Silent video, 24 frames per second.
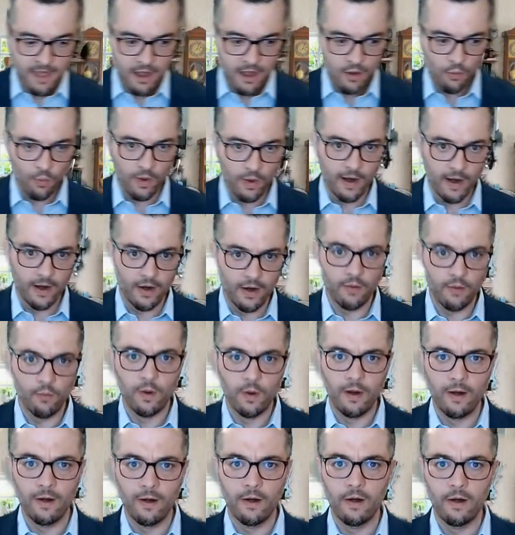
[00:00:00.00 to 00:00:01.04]

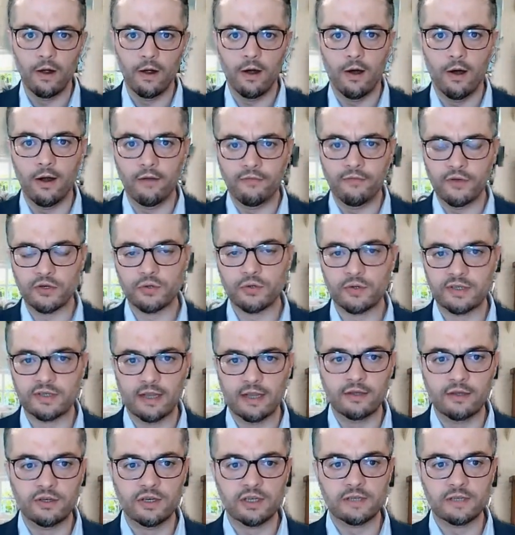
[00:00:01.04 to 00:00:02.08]
where artificial
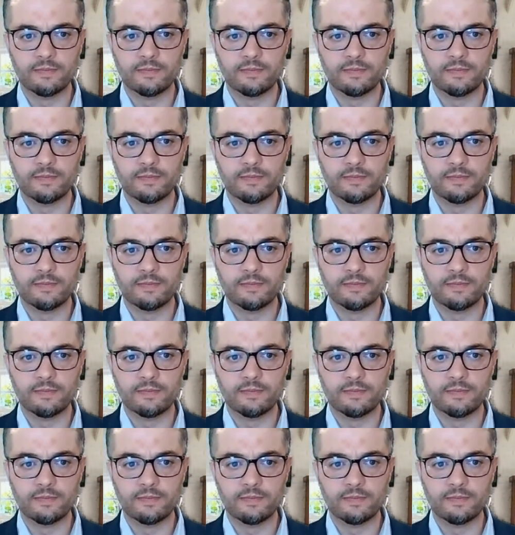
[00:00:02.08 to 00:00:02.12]
intelligence,